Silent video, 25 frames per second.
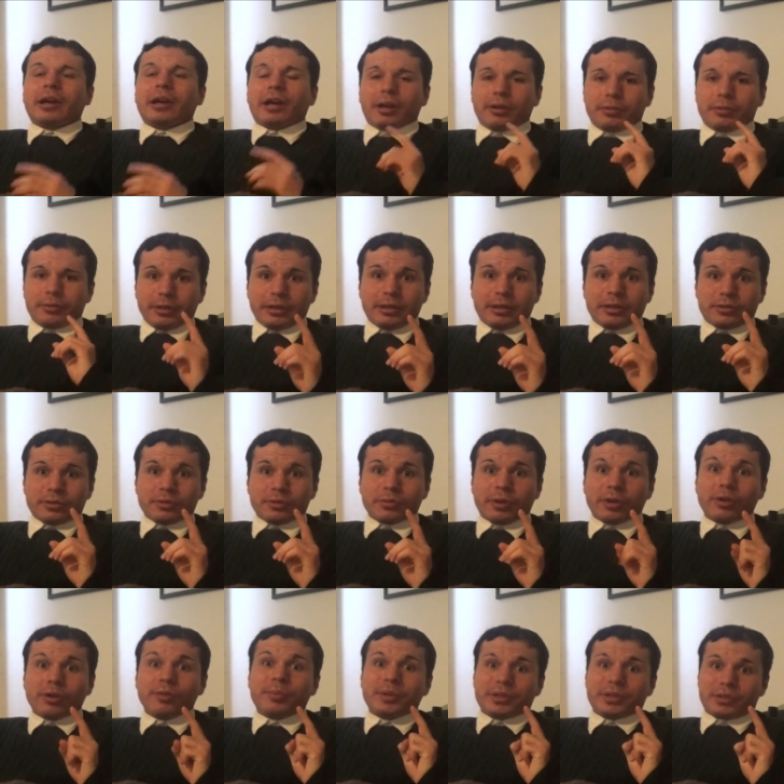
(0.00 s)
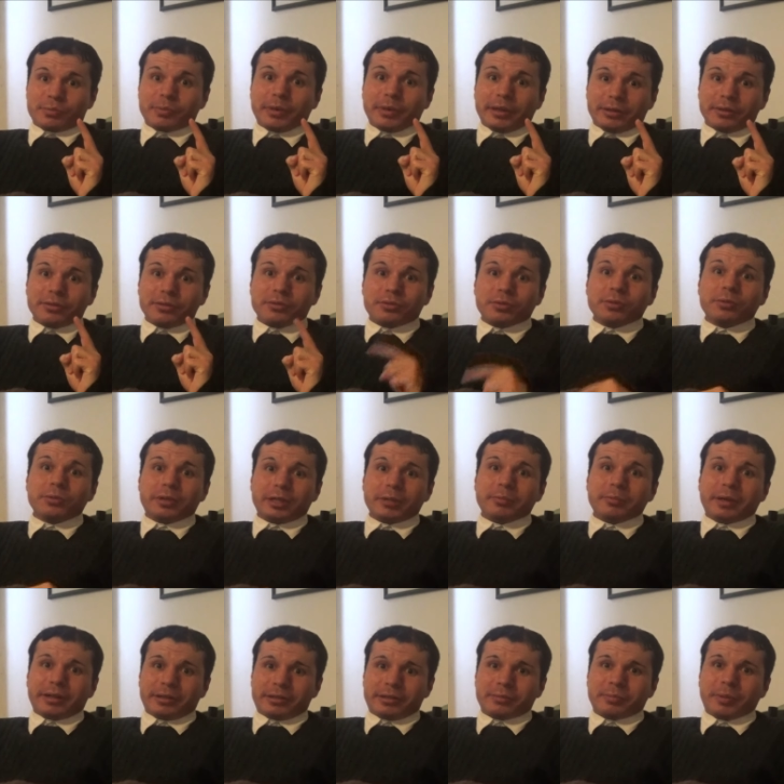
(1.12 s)
I really do hope it's well and truly
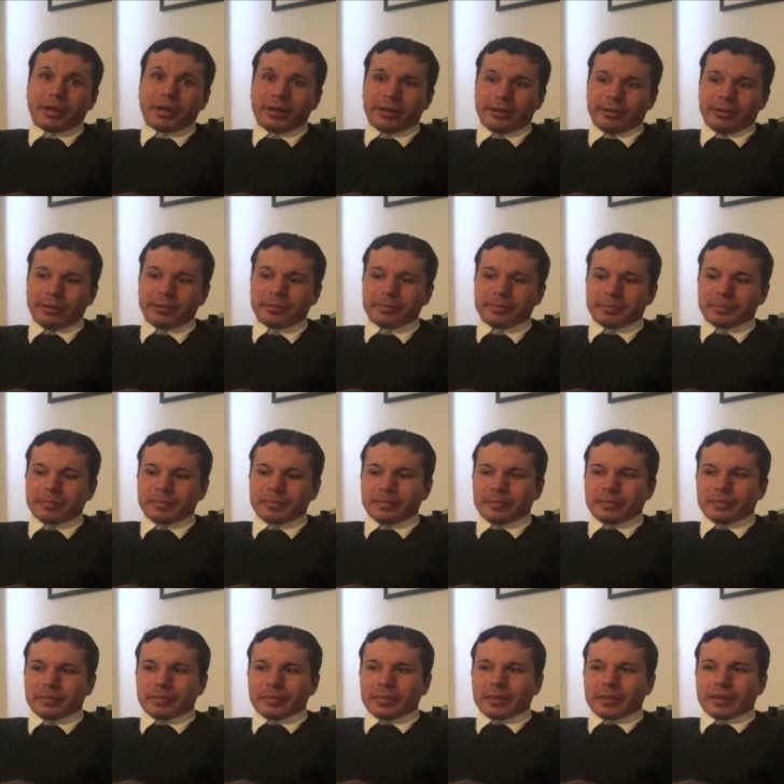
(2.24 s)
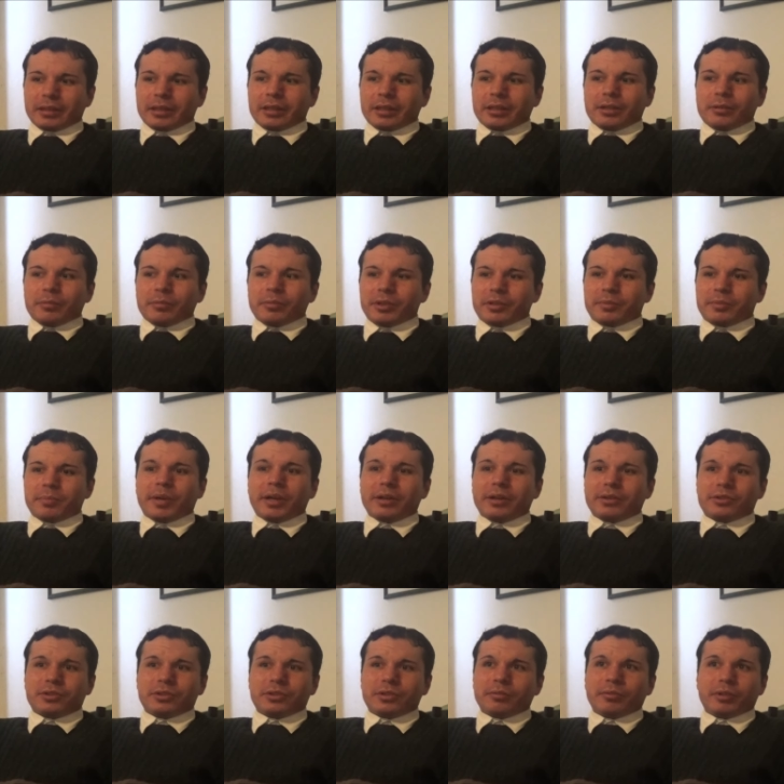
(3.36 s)
worthwhile. With
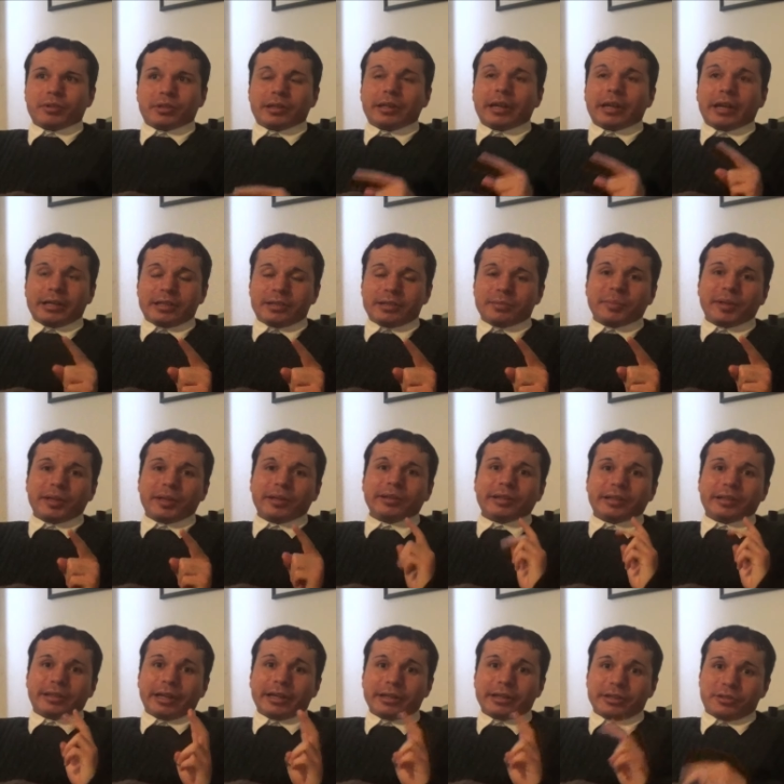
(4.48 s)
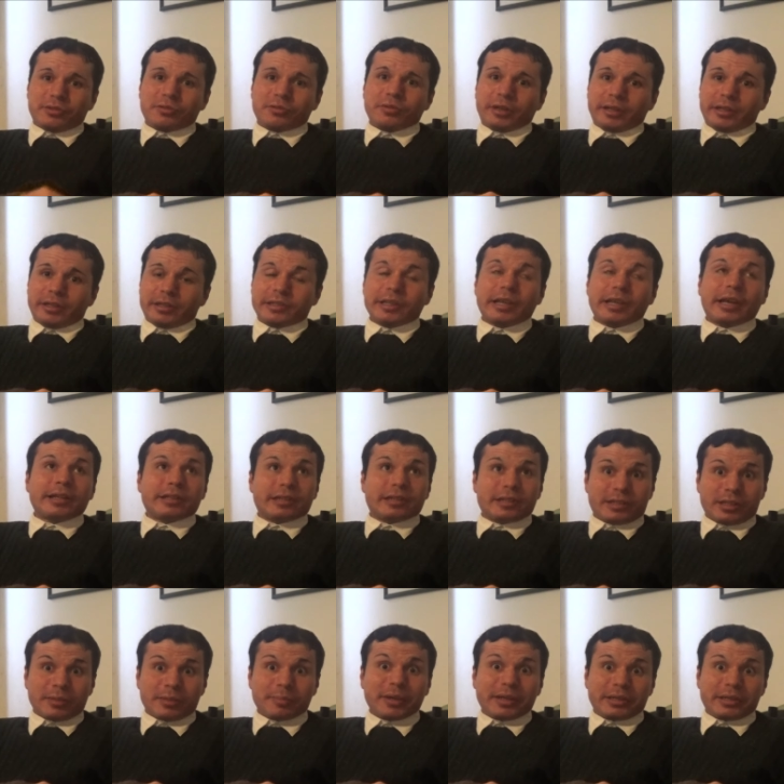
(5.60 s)
a nice meal and nice drinks, as is
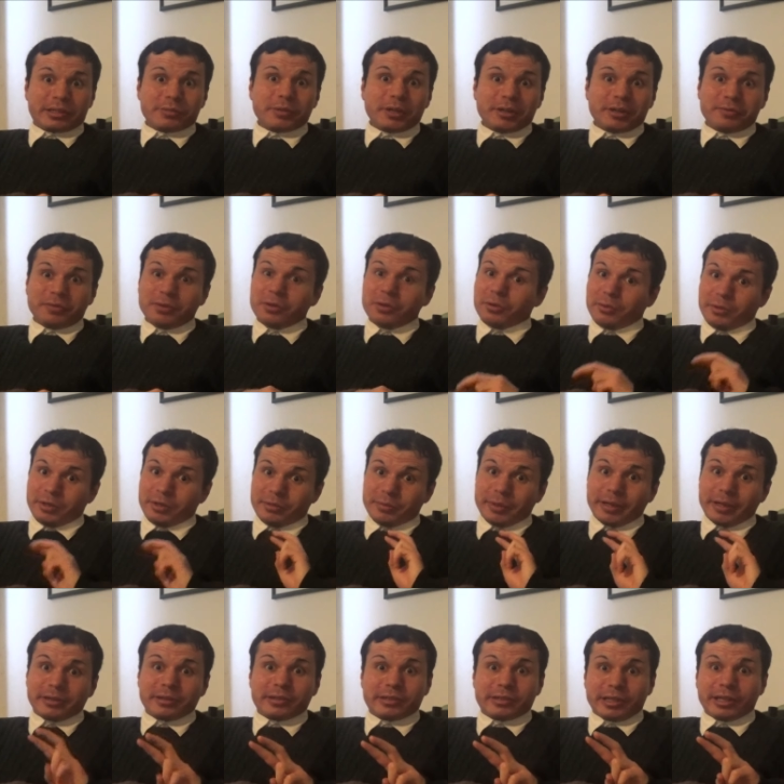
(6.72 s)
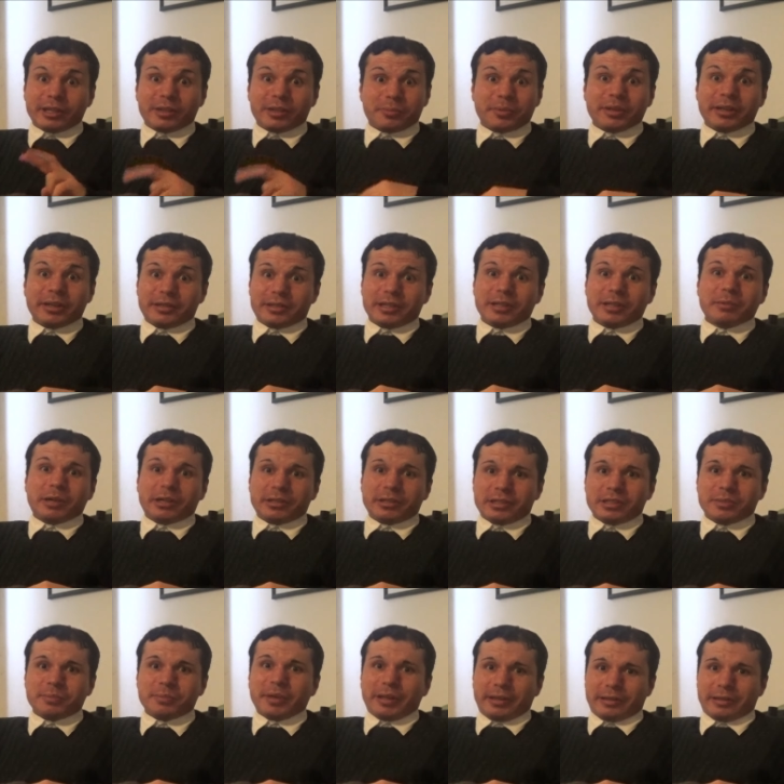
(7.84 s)
the best way forward when celebrating
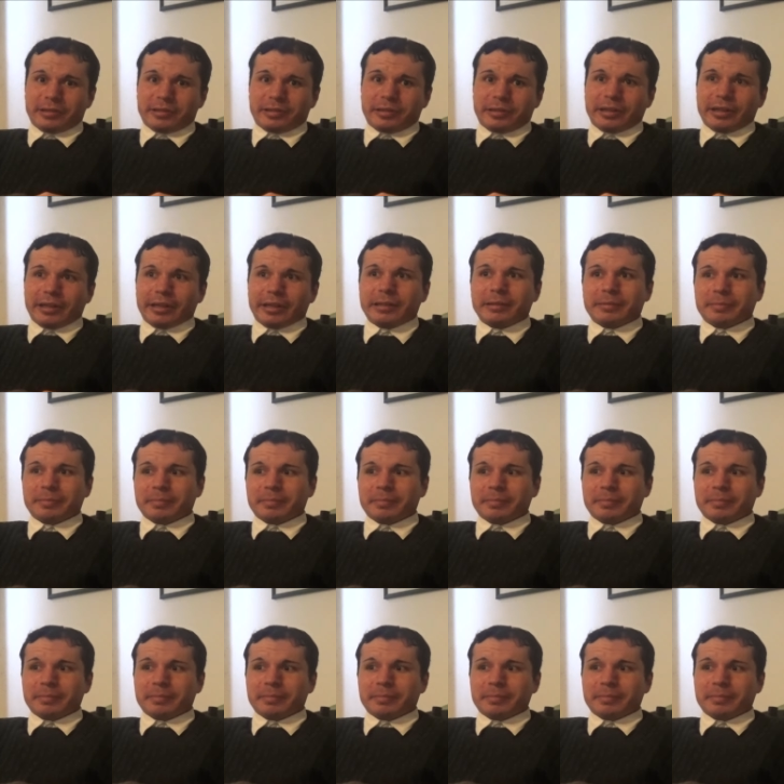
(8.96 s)
one's birthday.